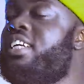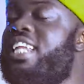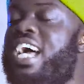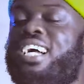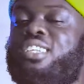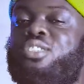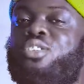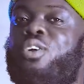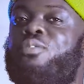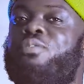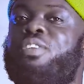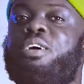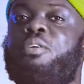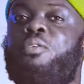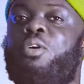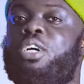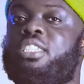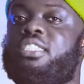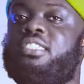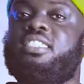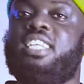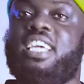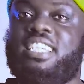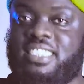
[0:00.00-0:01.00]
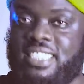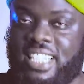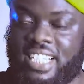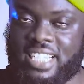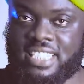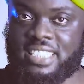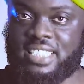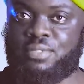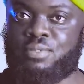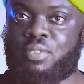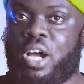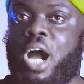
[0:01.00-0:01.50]
that of the what the
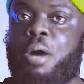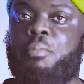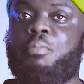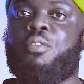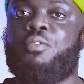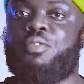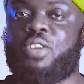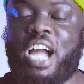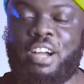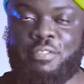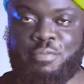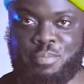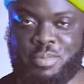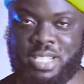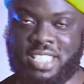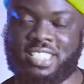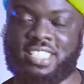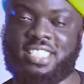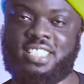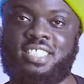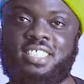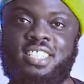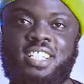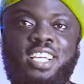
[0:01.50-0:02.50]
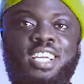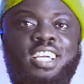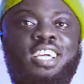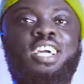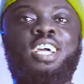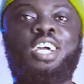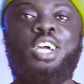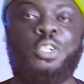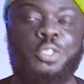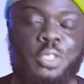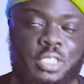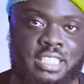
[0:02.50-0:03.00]
executive arm of government.
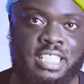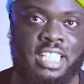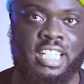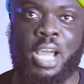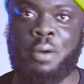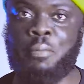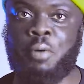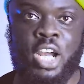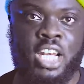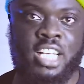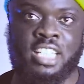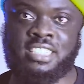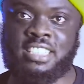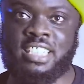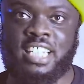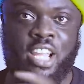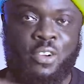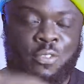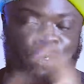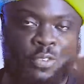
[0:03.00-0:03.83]
You see the money, see